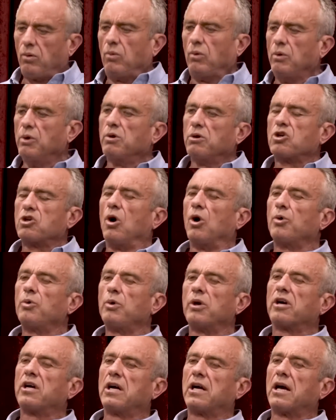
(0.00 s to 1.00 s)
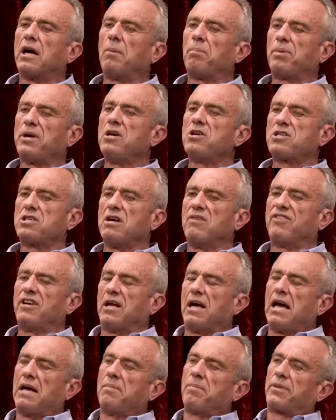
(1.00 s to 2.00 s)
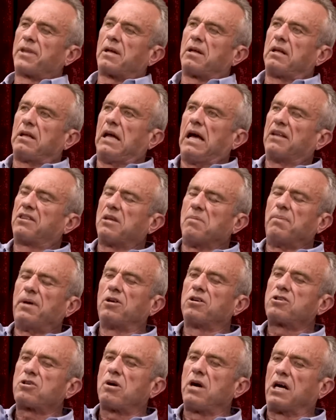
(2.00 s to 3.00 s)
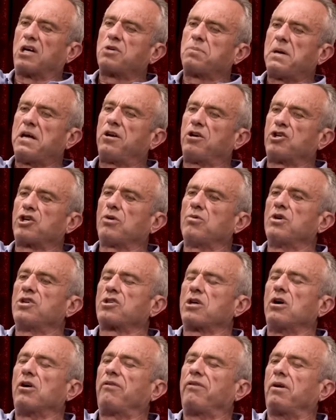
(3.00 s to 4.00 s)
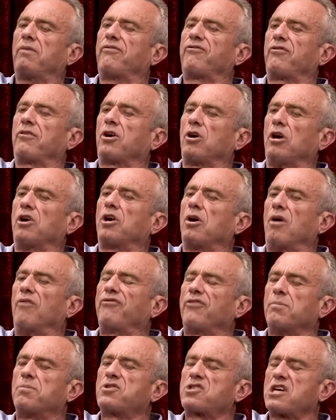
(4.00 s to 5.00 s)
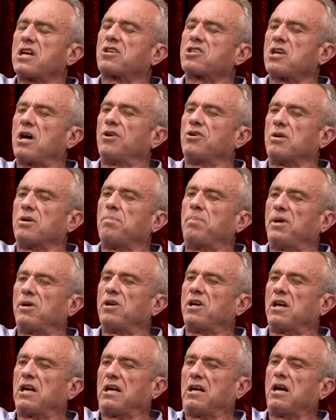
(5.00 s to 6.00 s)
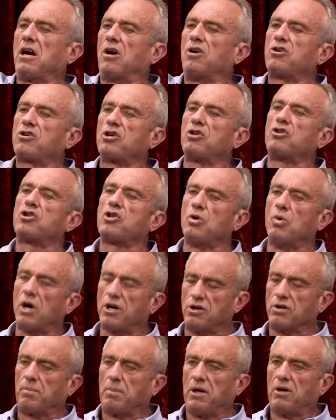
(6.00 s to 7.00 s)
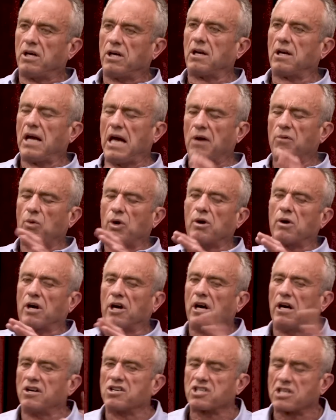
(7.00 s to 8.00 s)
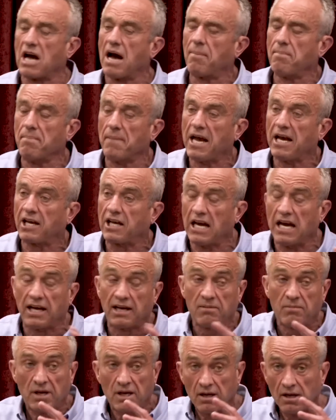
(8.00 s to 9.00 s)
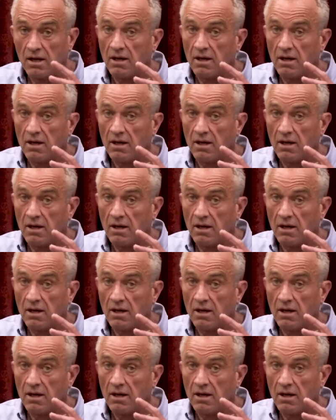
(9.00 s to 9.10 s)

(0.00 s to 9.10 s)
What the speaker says: we were told we were going to get a peace dividend, that the military expenditure was going to go from $600 billion a year to $200 billion, and we were going to stop making